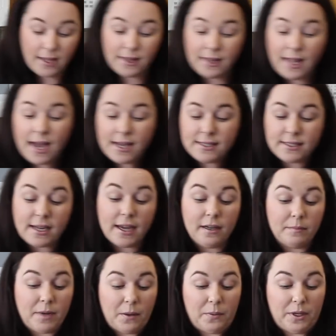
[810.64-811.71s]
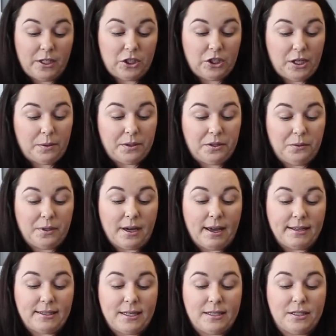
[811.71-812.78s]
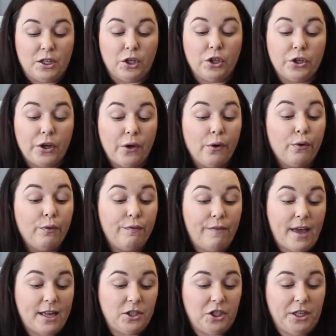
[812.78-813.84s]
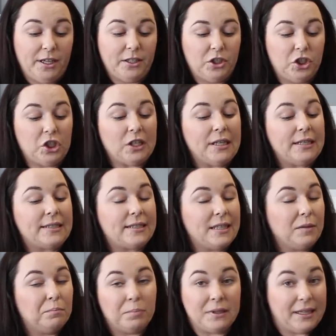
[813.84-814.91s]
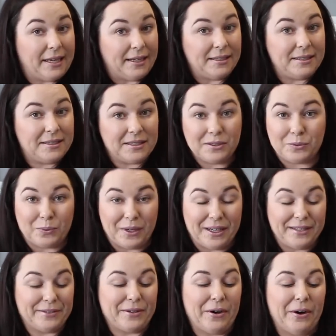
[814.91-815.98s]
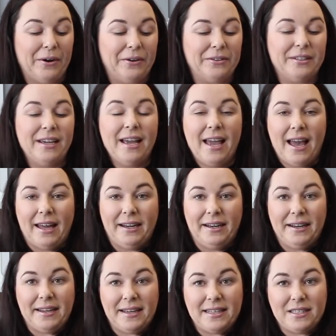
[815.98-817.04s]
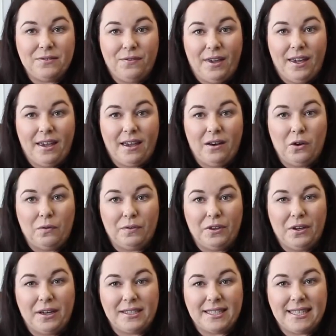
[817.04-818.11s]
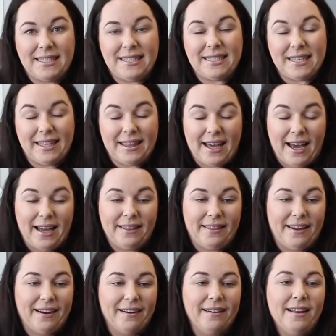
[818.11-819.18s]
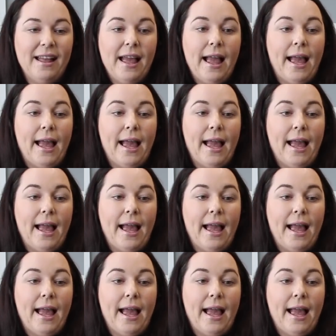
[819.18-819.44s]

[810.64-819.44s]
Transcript: And last item I want to share with you guys is the Go Veggie Cheesy Bliss is what it's called, and it is vegan. Hopefully you guys can see that there.